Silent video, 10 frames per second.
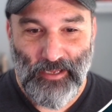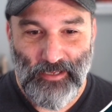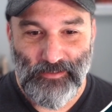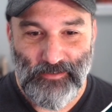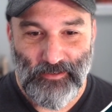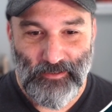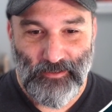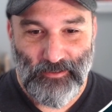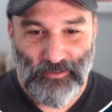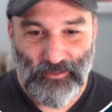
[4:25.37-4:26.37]
as,
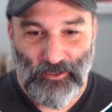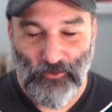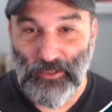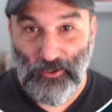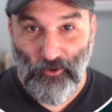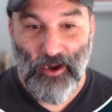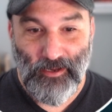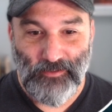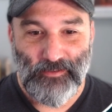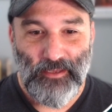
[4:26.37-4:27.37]
in the
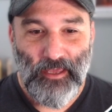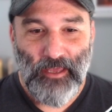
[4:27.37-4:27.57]
credits,